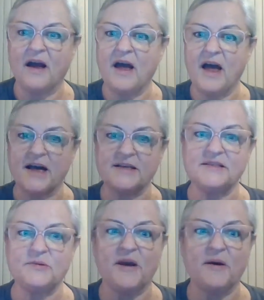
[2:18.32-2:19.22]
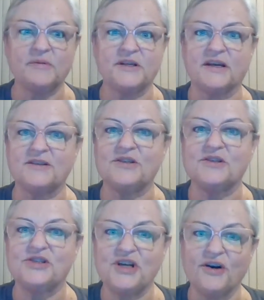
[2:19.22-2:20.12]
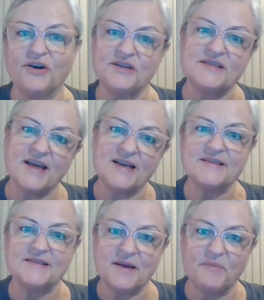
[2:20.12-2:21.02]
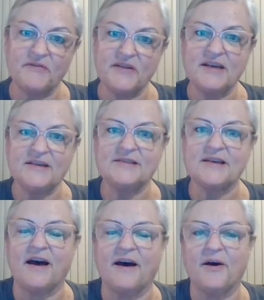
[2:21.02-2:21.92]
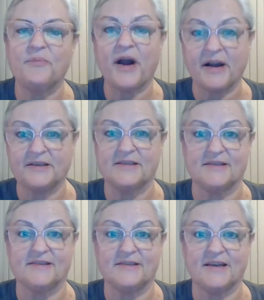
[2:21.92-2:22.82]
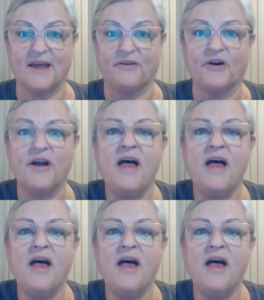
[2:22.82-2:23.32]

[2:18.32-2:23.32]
us to be able to share and discuss some of these practices together.